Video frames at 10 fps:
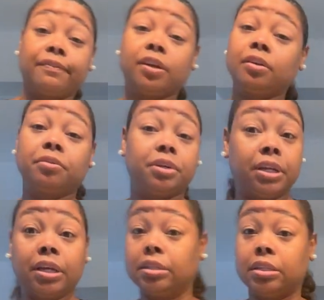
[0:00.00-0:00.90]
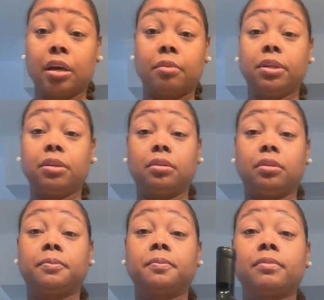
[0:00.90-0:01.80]
to fail and that is not gonna be
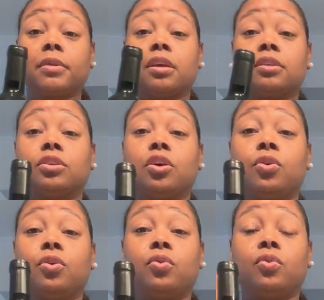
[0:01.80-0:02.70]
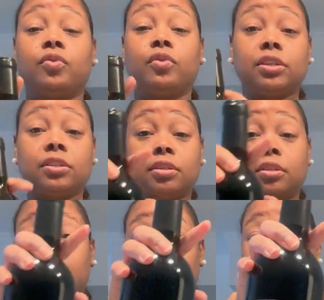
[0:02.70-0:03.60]
good. So this is
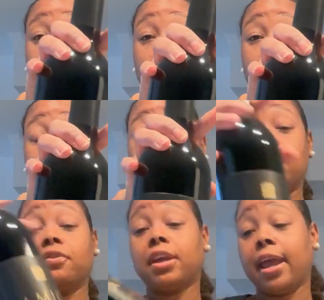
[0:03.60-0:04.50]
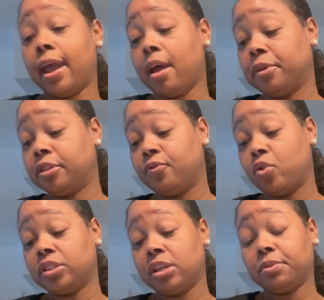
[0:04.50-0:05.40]
the um her favorite cab. It's
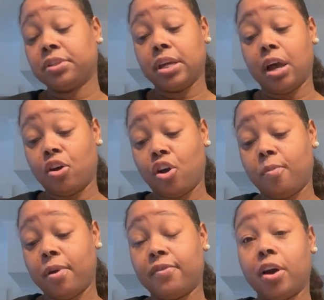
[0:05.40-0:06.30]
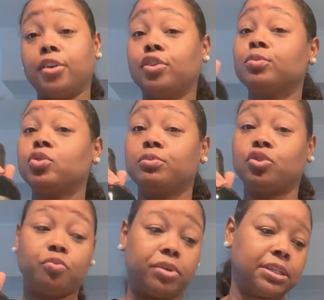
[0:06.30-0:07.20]
14% alcohol by volume. So I'm
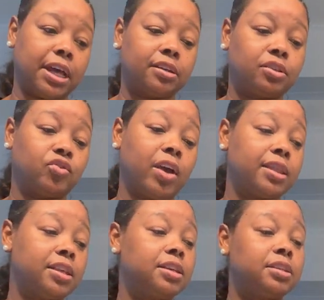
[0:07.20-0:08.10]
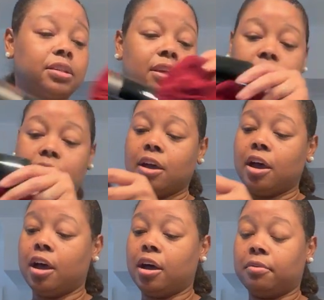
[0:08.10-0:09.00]
super excited to try this.
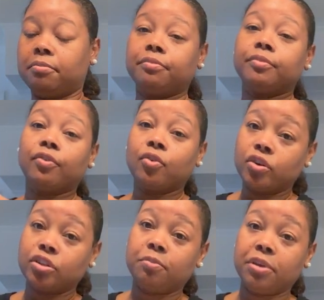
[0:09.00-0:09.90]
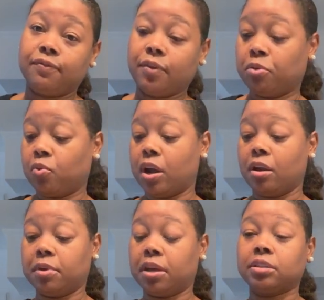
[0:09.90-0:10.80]
Um, of course it'll be in
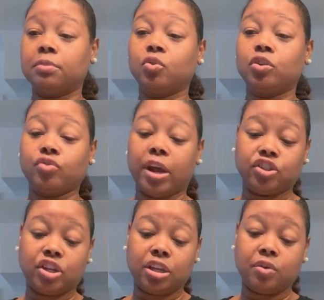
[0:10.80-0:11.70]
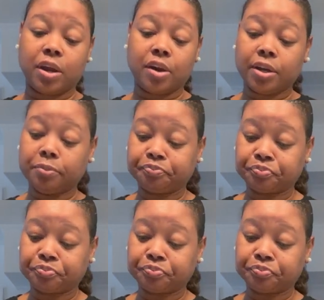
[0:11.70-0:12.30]
February because I'm doing dry January.